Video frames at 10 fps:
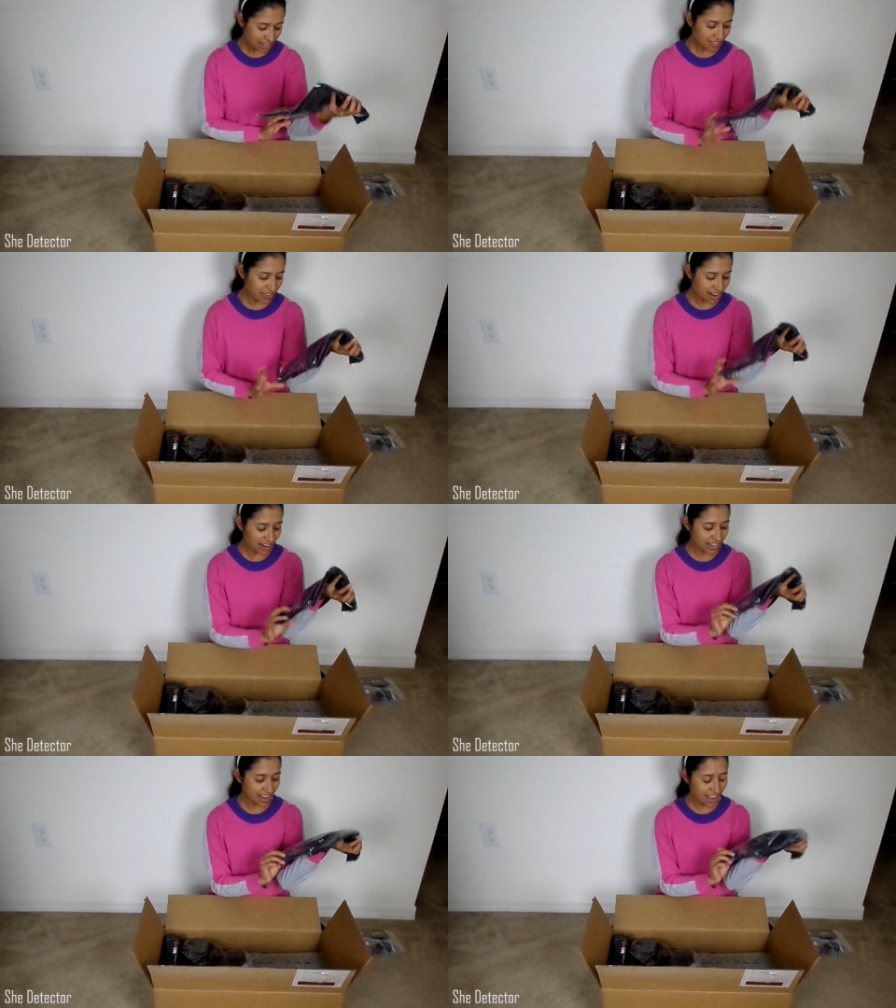
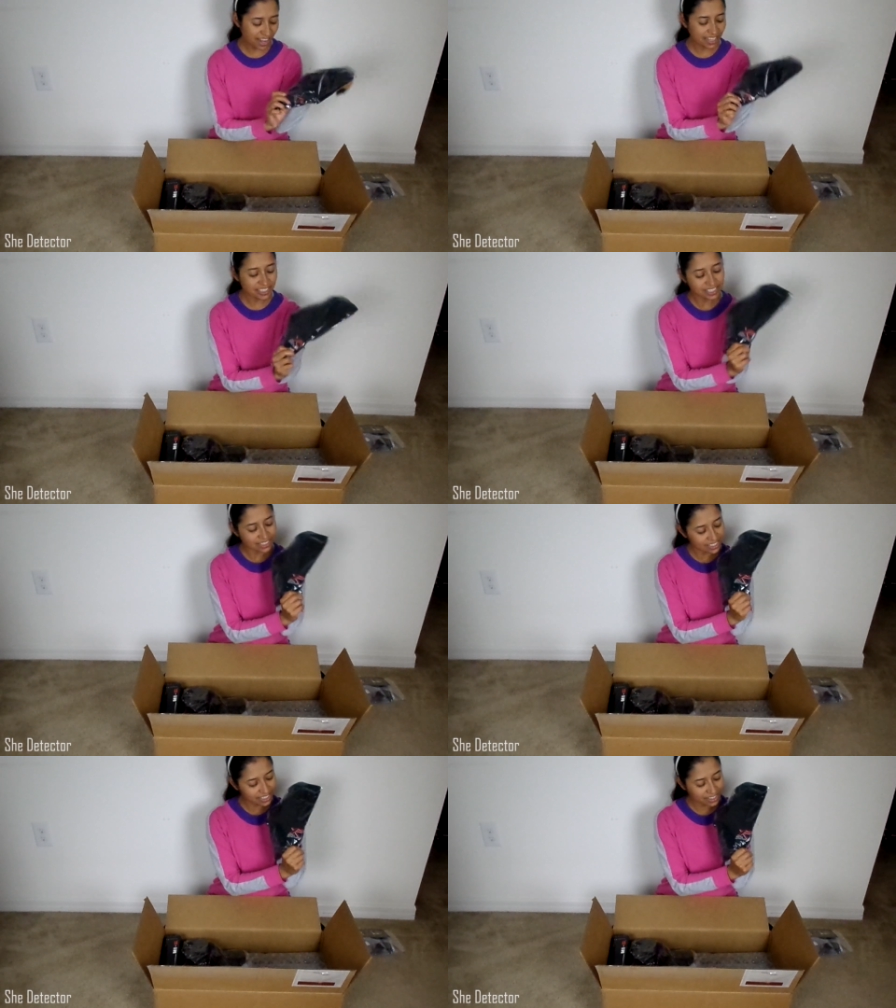Very nice.
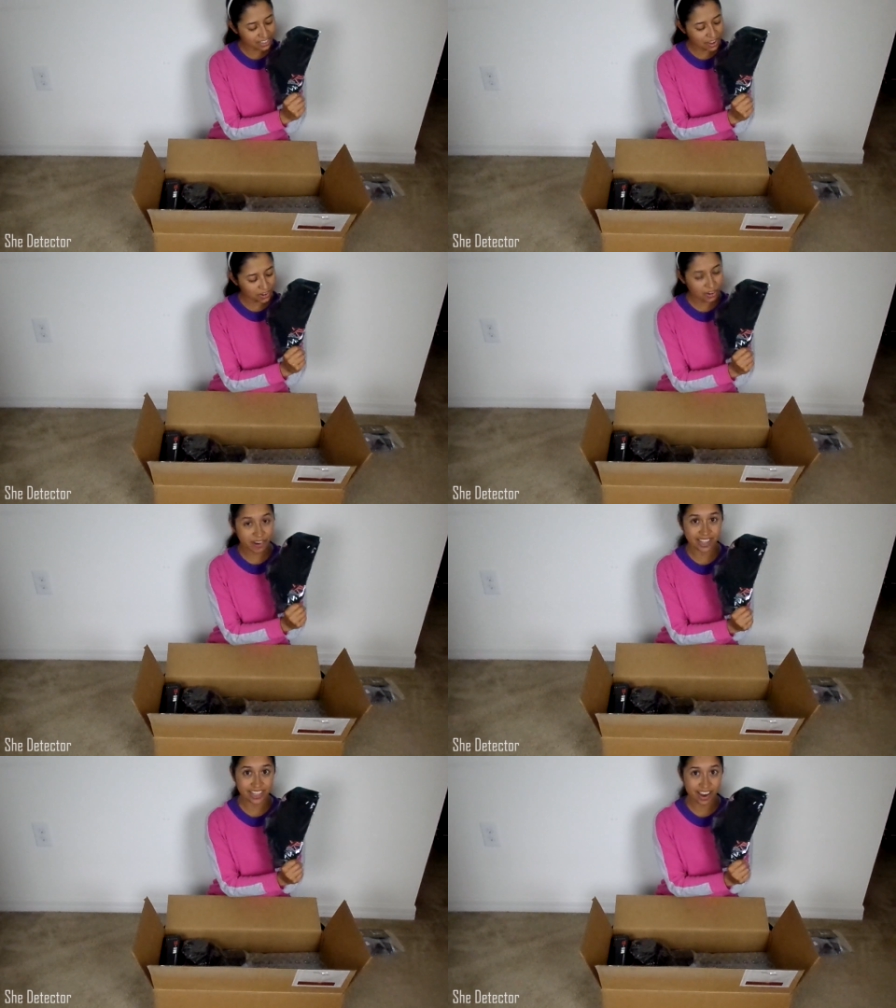There's a little logo
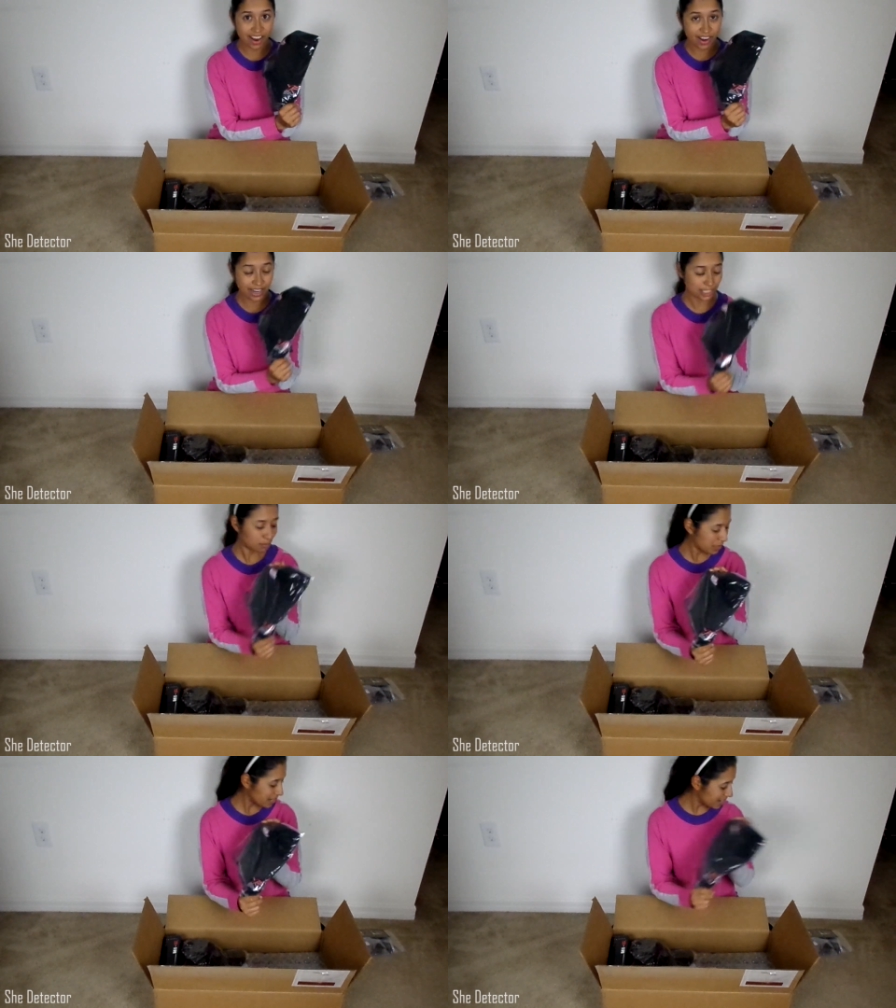right there,
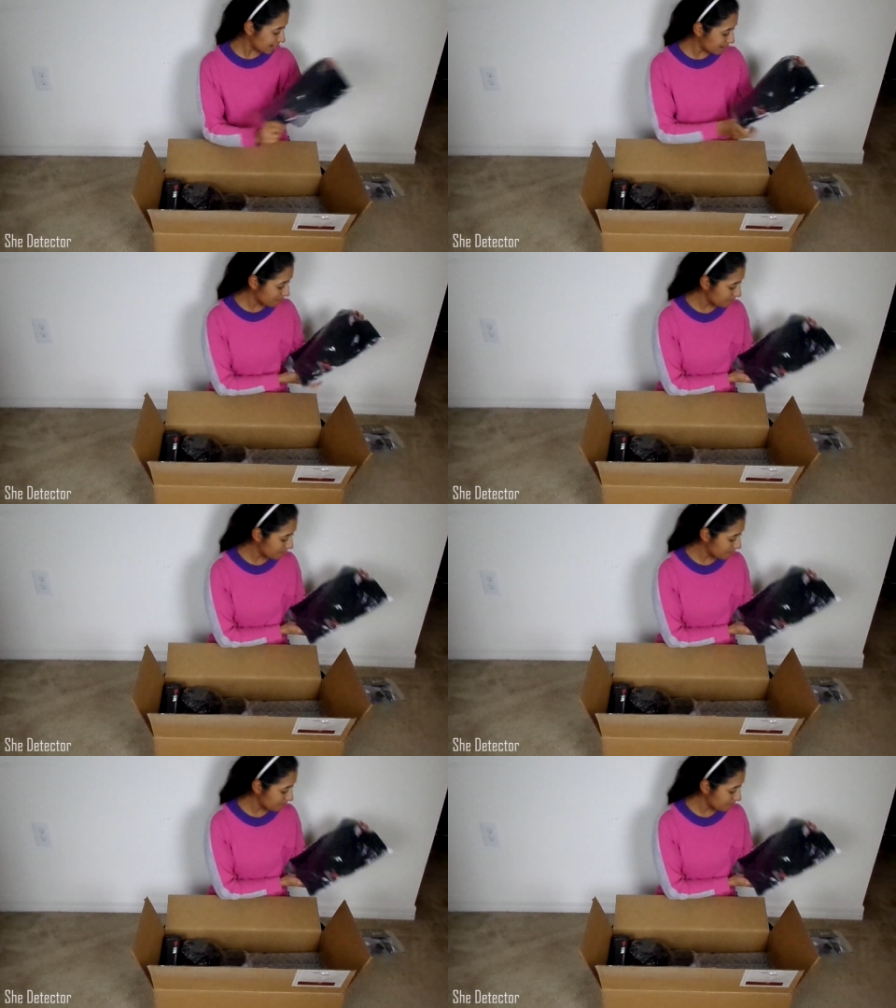XP.